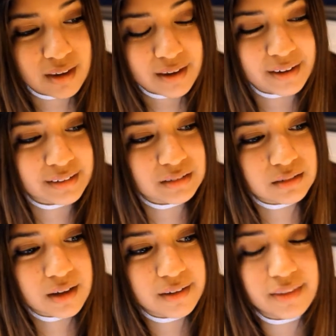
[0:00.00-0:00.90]
And
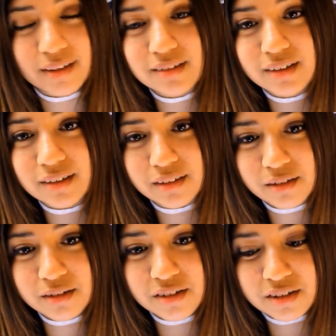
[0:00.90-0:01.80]
that's it.
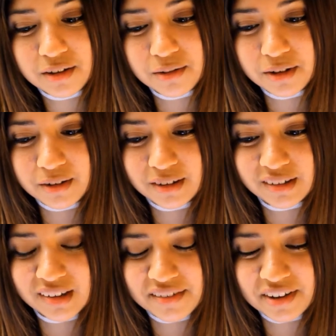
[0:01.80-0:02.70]
Those are the only
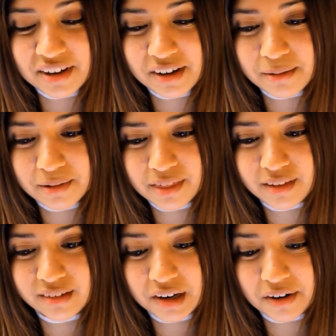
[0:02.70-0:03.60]
artists I've hanged out with
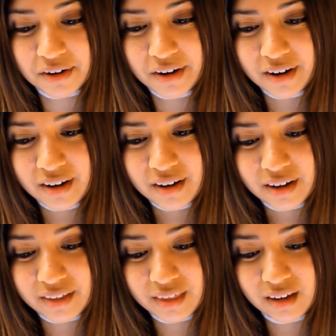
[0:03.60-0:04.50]
this year,
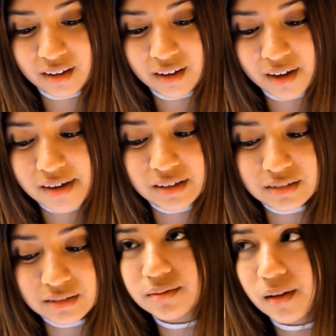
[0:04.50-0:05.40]
I think.
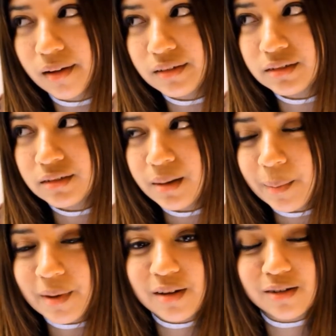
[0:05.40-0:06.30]

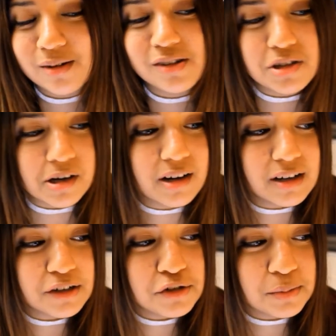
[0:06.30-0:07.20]
I mean, there's always
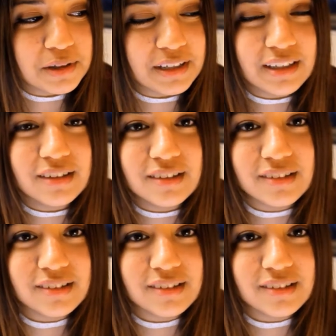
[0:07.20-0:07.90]
Josh, but I